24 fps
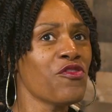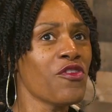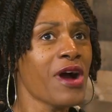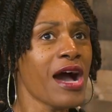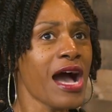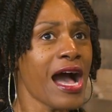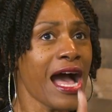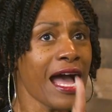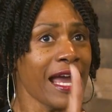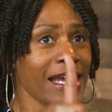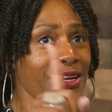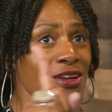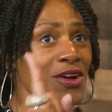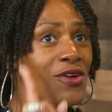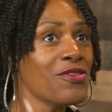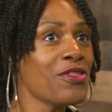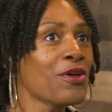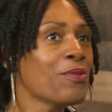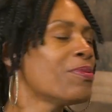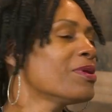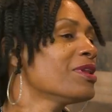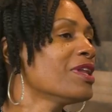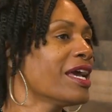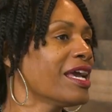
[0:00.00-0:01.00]
"For I know
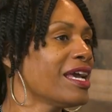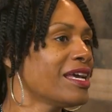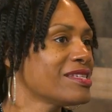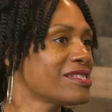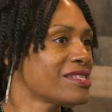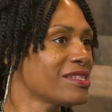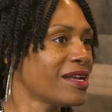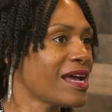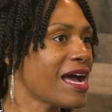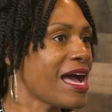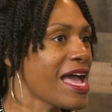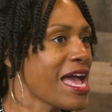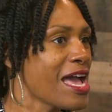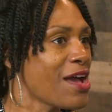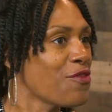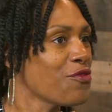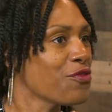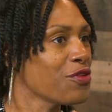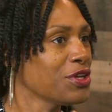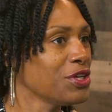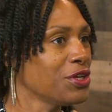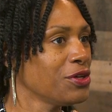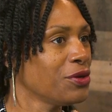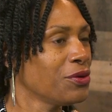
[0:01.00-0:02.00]
the plans that I have
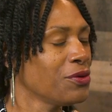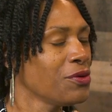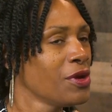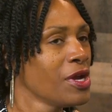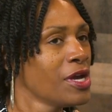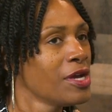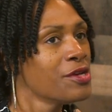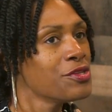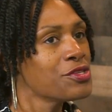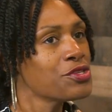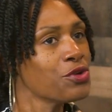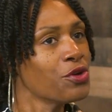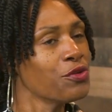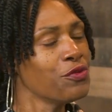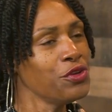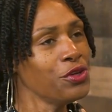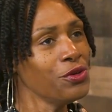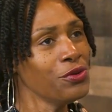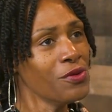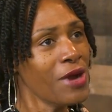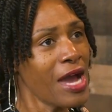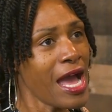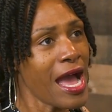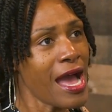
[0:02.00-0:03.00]
for you." Mm-hmm. So if
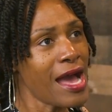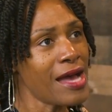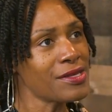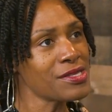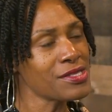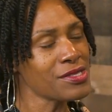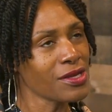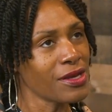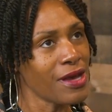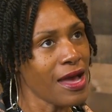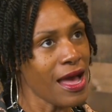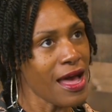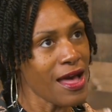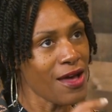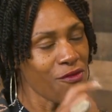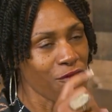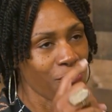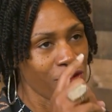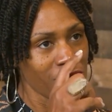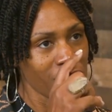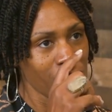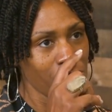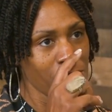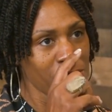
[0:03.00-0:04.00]
you ask God
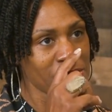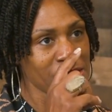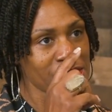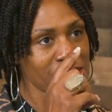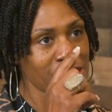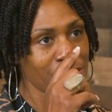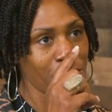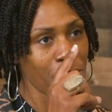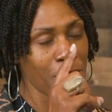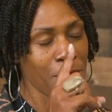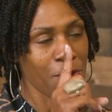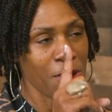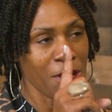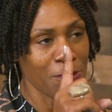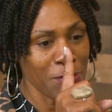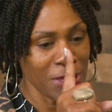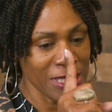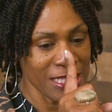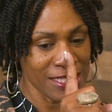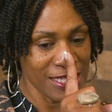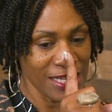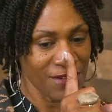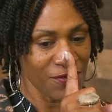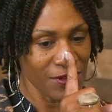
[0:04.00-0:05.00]
for a
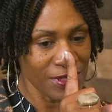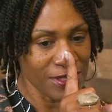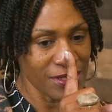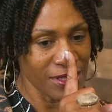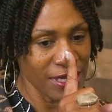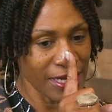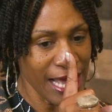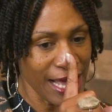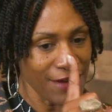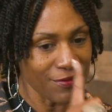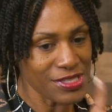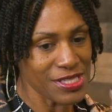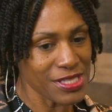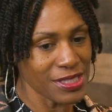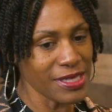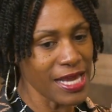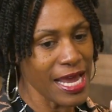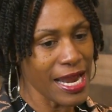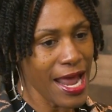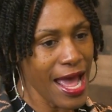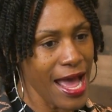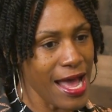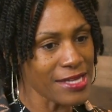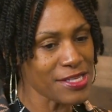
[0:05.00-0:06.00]
specific thing, I was in
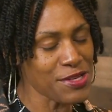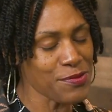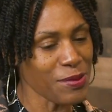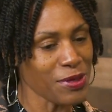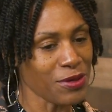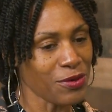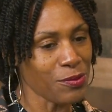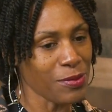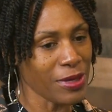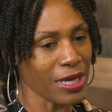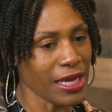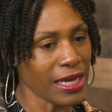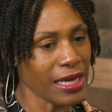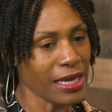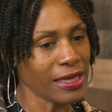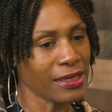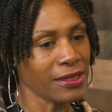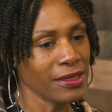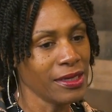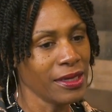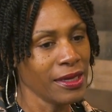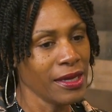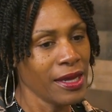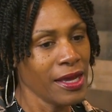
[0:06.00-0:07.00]
that hospital
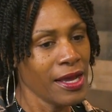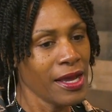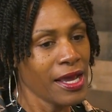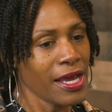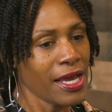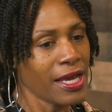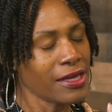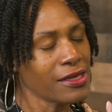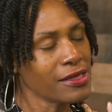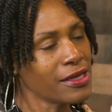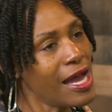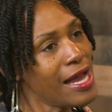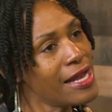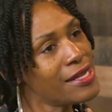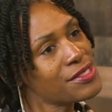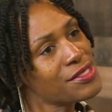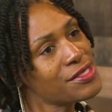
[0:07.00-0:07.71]
bed, and God